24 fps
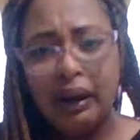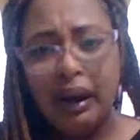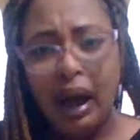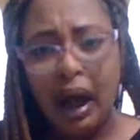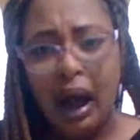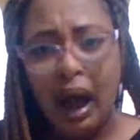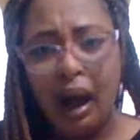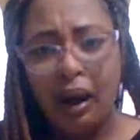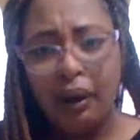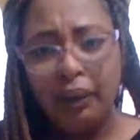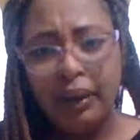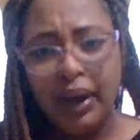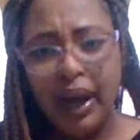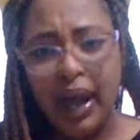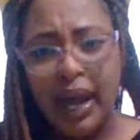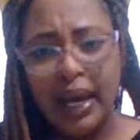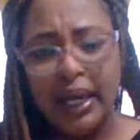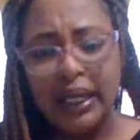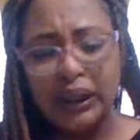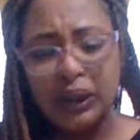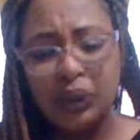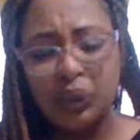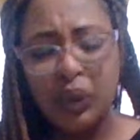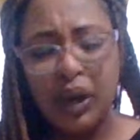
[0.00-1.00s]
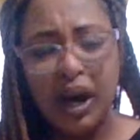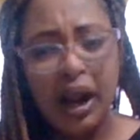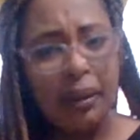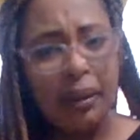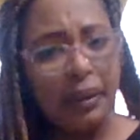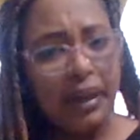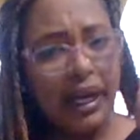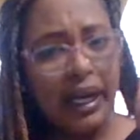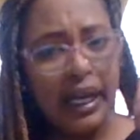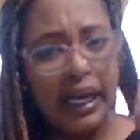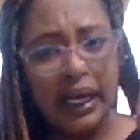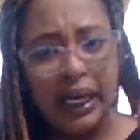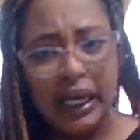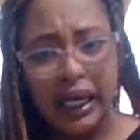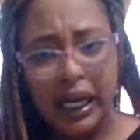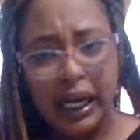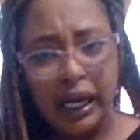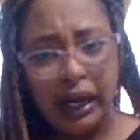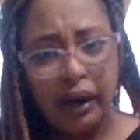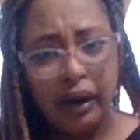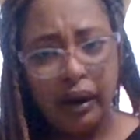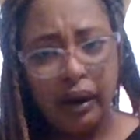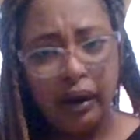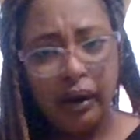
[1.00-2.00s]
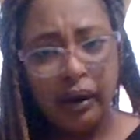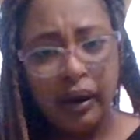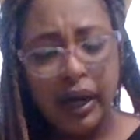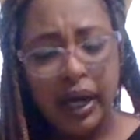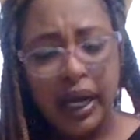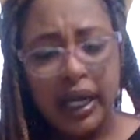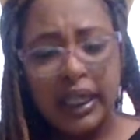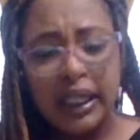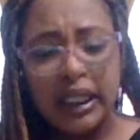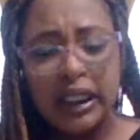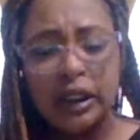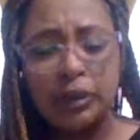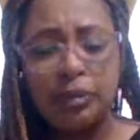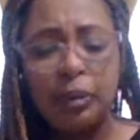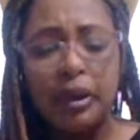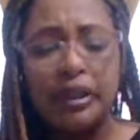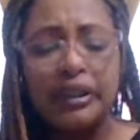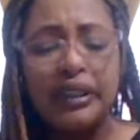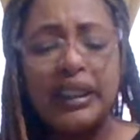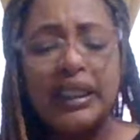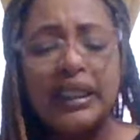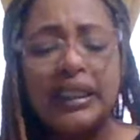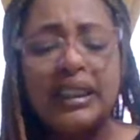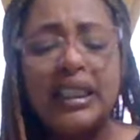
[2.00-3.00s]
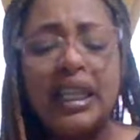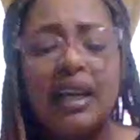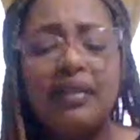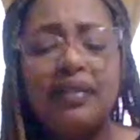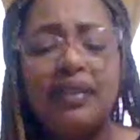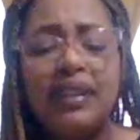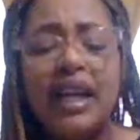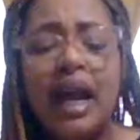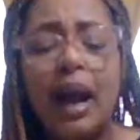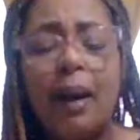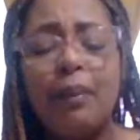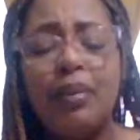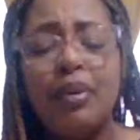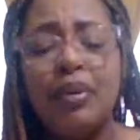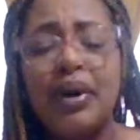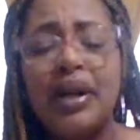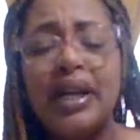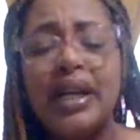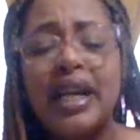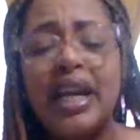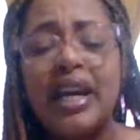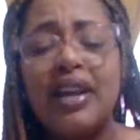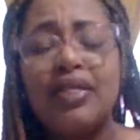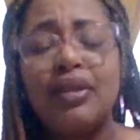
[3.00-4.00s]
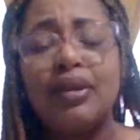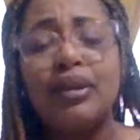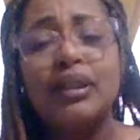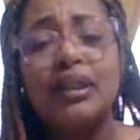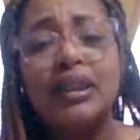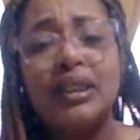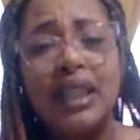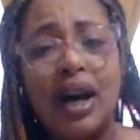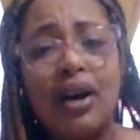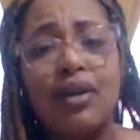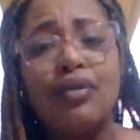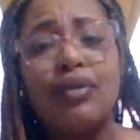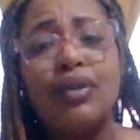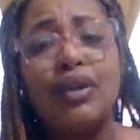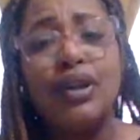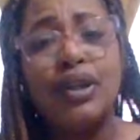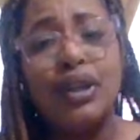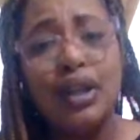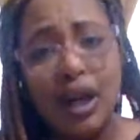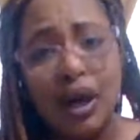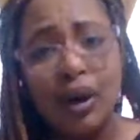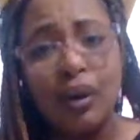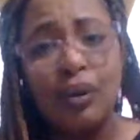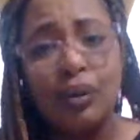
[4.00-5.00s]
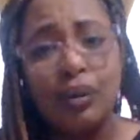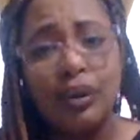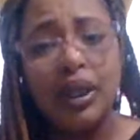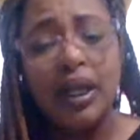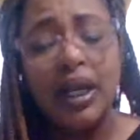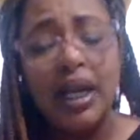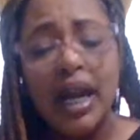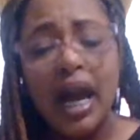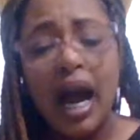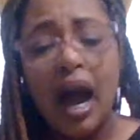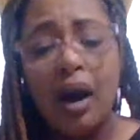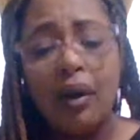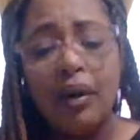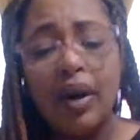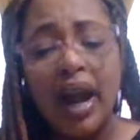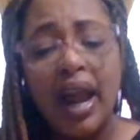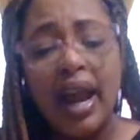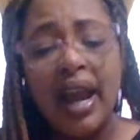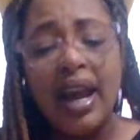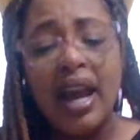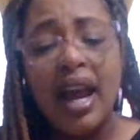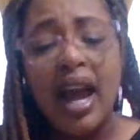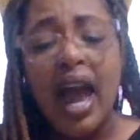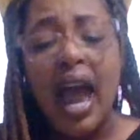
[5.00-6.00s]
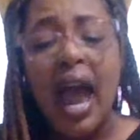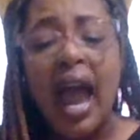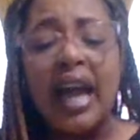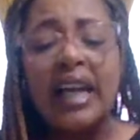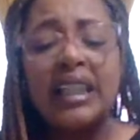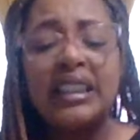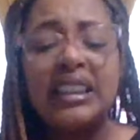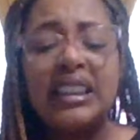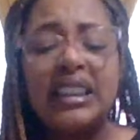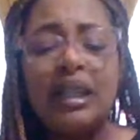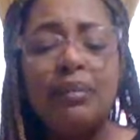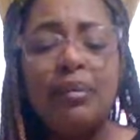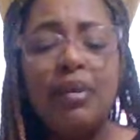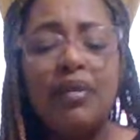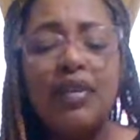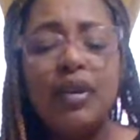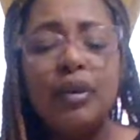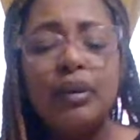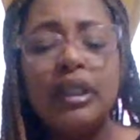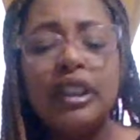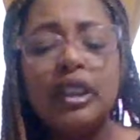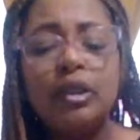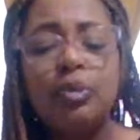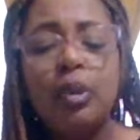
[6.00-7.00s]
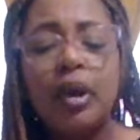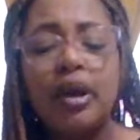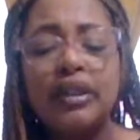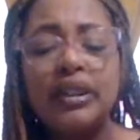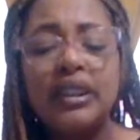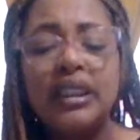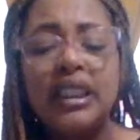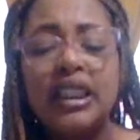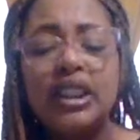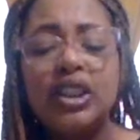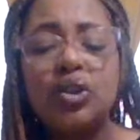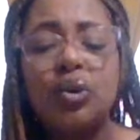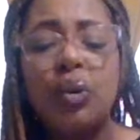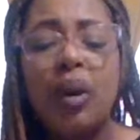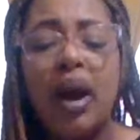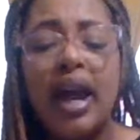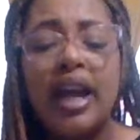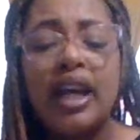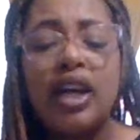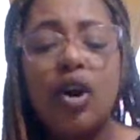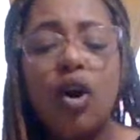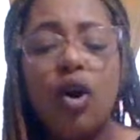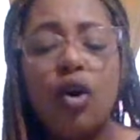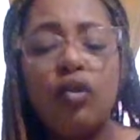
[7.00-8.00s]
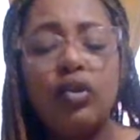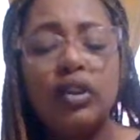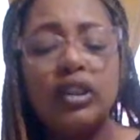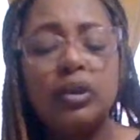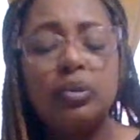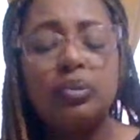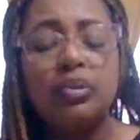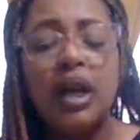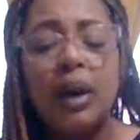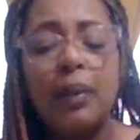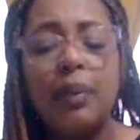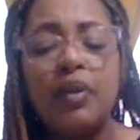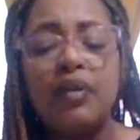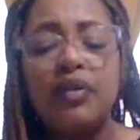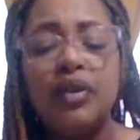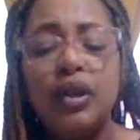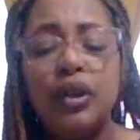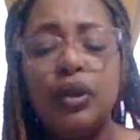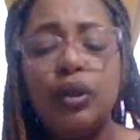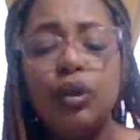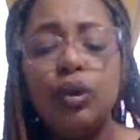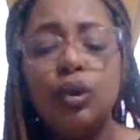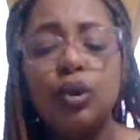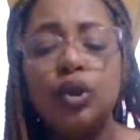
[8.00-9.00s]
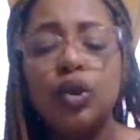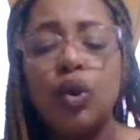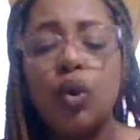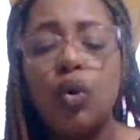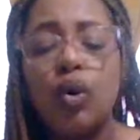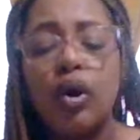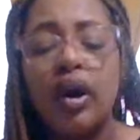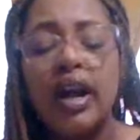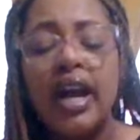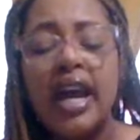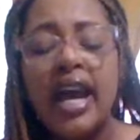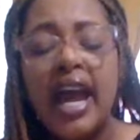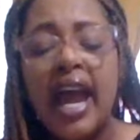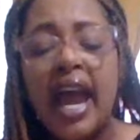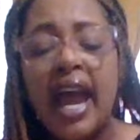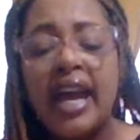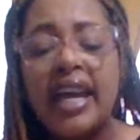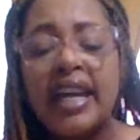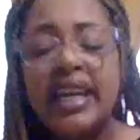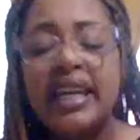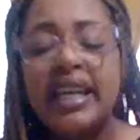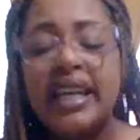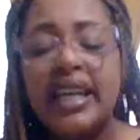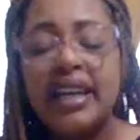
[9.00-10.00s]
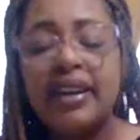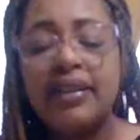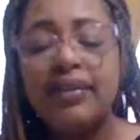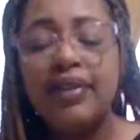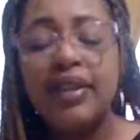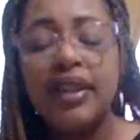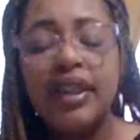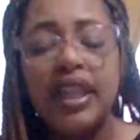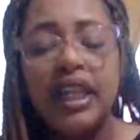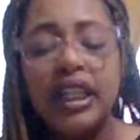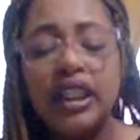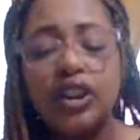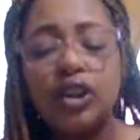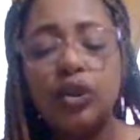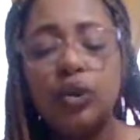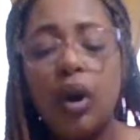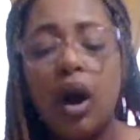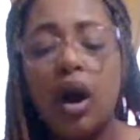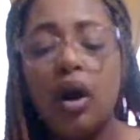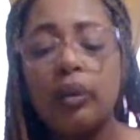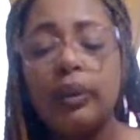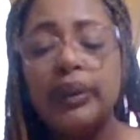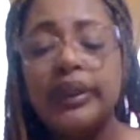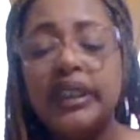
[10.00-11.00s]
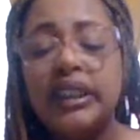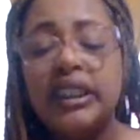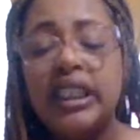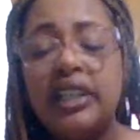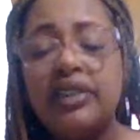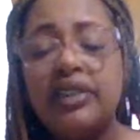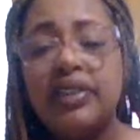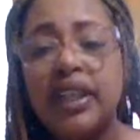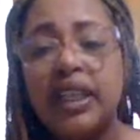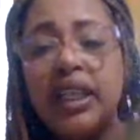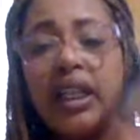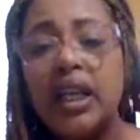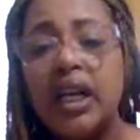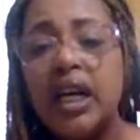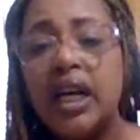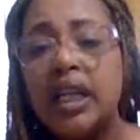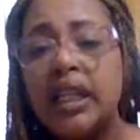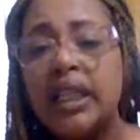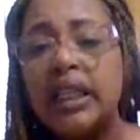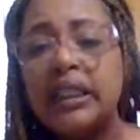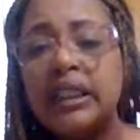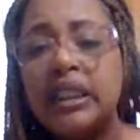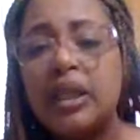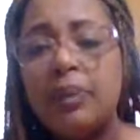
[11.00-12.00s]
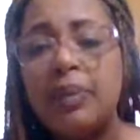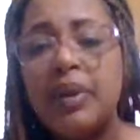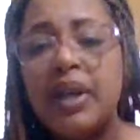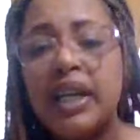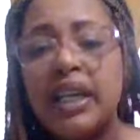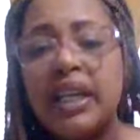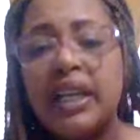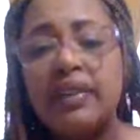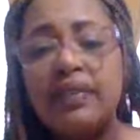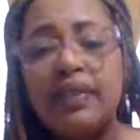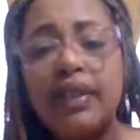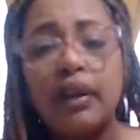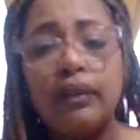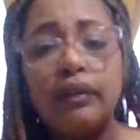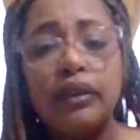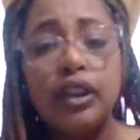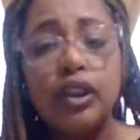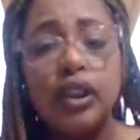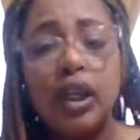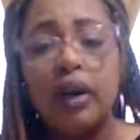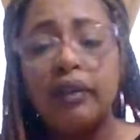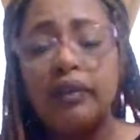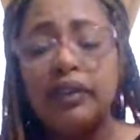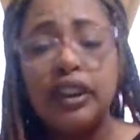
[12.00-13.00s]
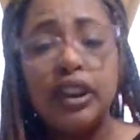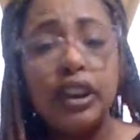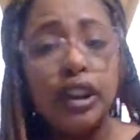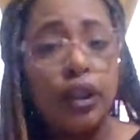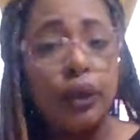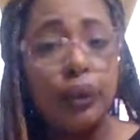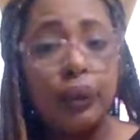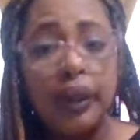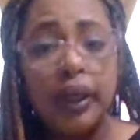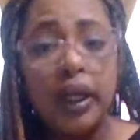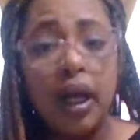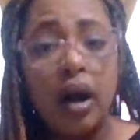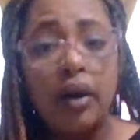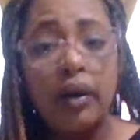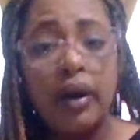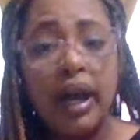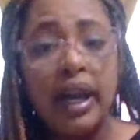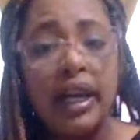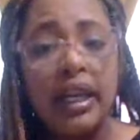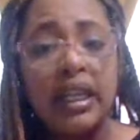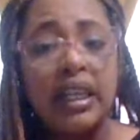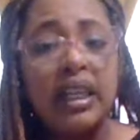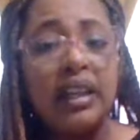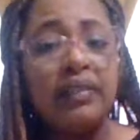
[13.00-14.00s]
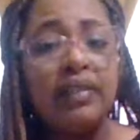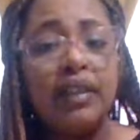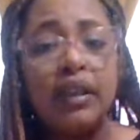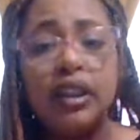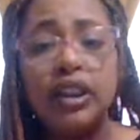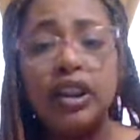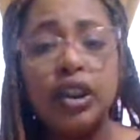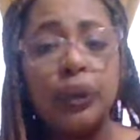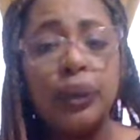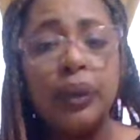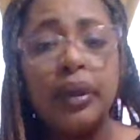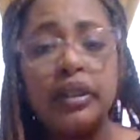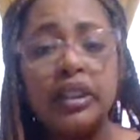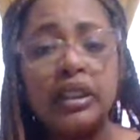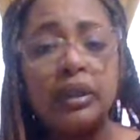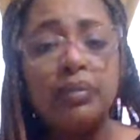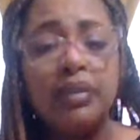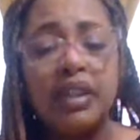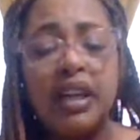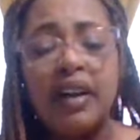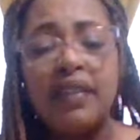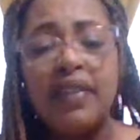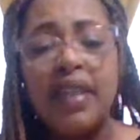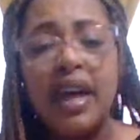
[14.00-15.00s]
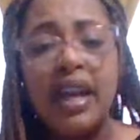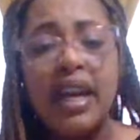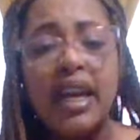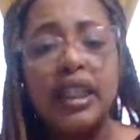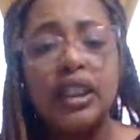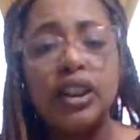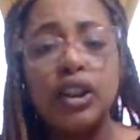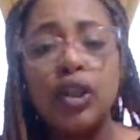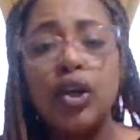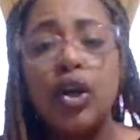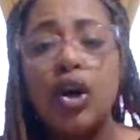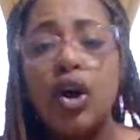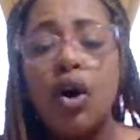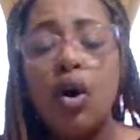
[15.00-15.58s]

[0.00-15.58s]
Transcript: Okay, is what I'm getting here. This person is definitely operating in their south node. Okay, and some of you, this person is crying over some type of news or a gift that you are receiving. This could be a gift of, of jury, okay, and a gift of jury or something of that nature.